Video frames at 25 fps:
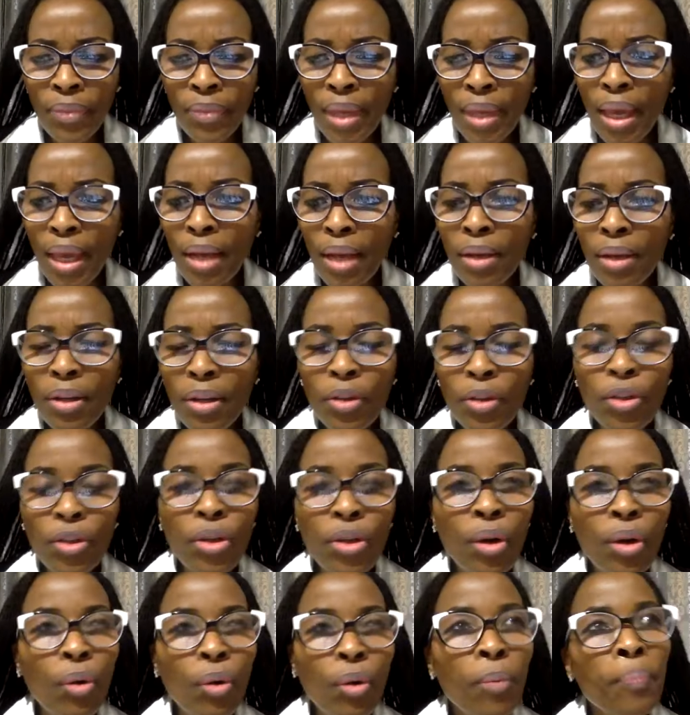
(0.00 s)
and, you
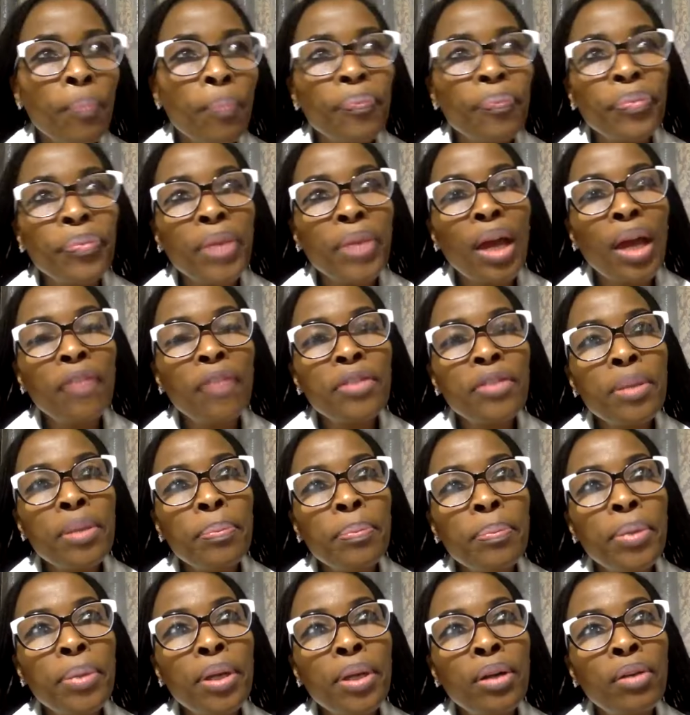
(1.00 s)
know, after a
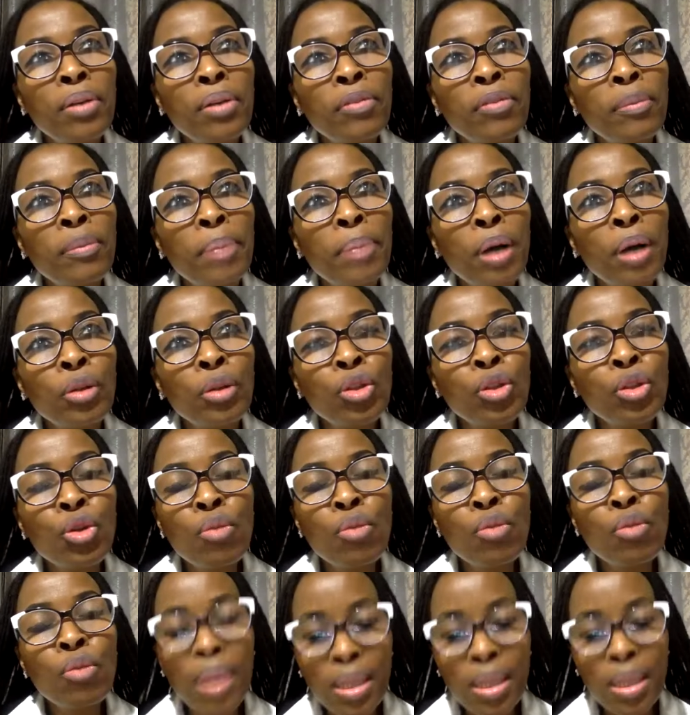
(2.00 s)
period of about two
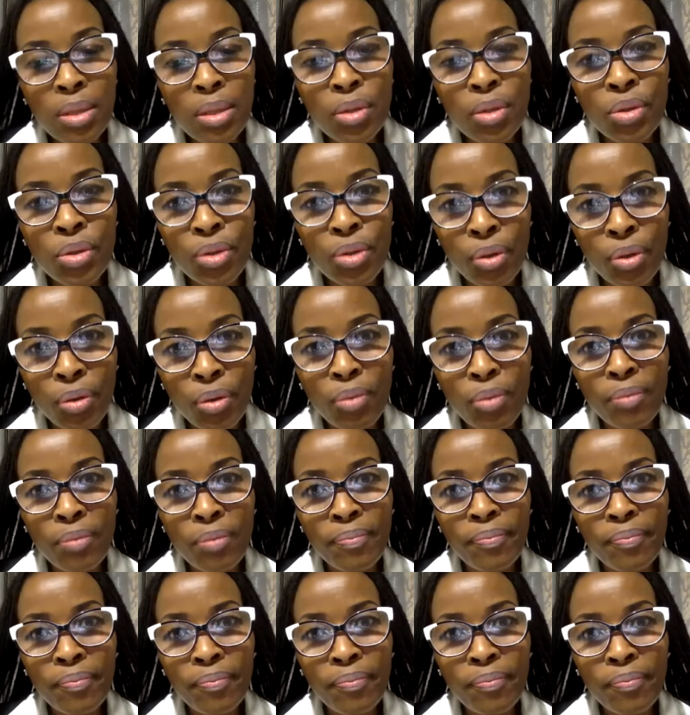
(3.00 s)
months or so,